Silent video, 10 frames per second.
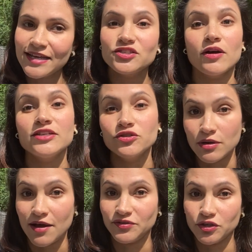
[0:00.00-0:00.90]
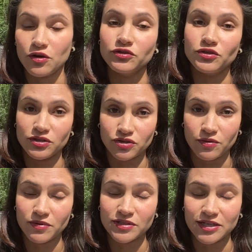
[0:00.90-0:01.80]
So I do have to go to the
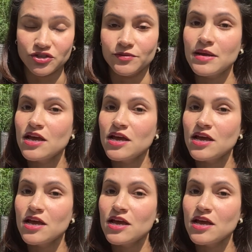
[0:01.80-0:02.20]
Thrombocentrum